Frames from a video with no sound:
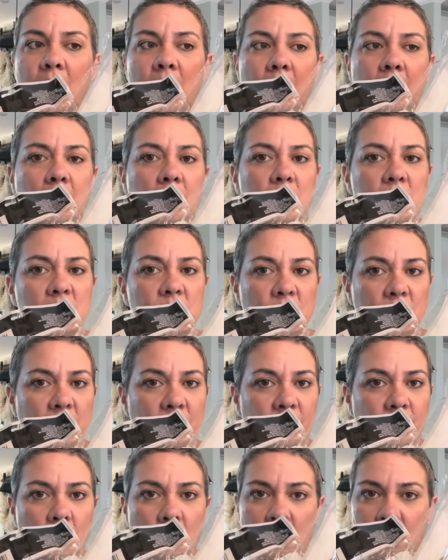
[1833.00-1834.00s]
because with the
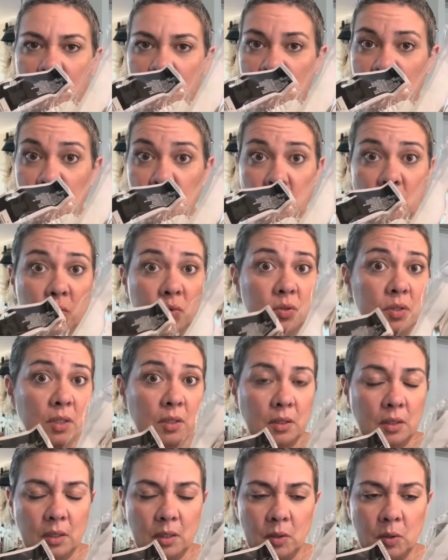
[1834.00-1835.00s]
fork, the spoons, and
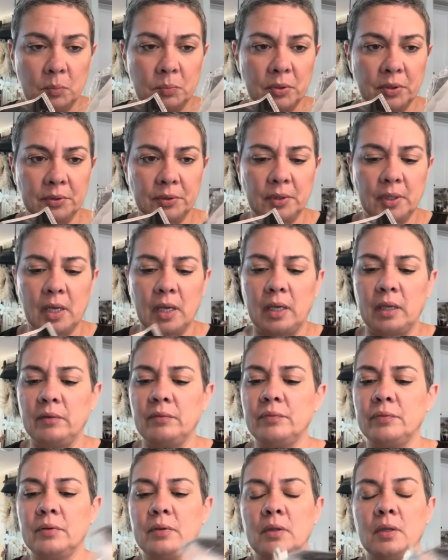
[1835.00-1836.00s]
the little butter
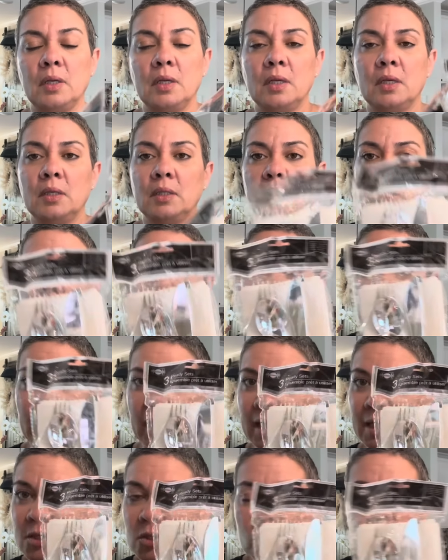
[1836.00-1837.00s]
knife. So I
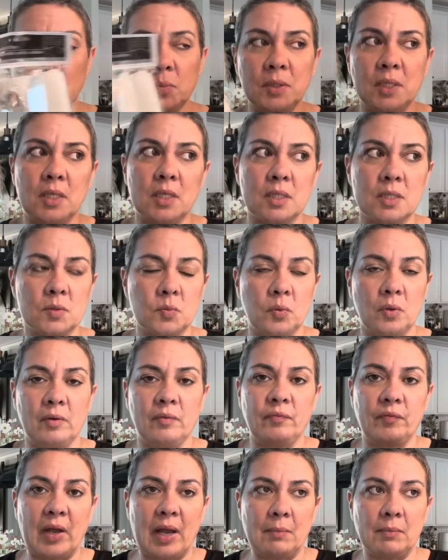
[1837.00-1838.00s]
got two because we're a
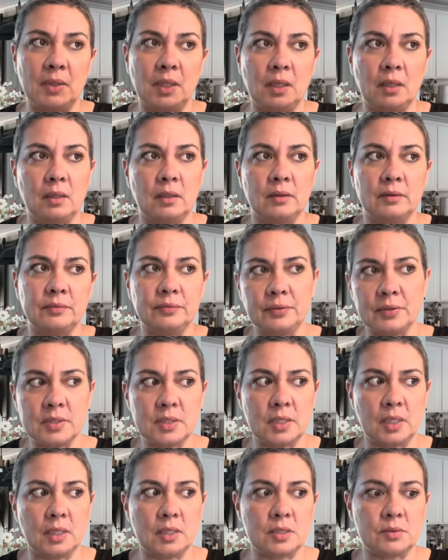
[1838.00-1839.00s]
family of
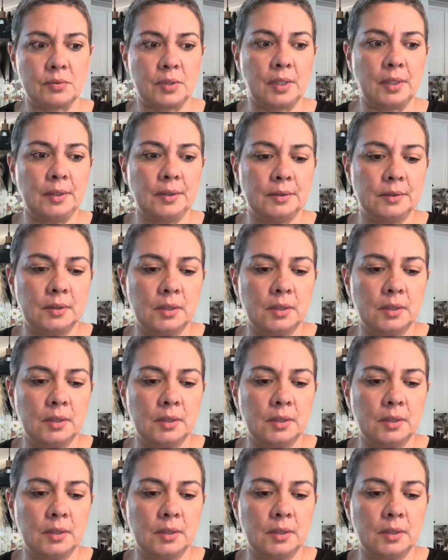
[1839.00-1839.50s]
six, right?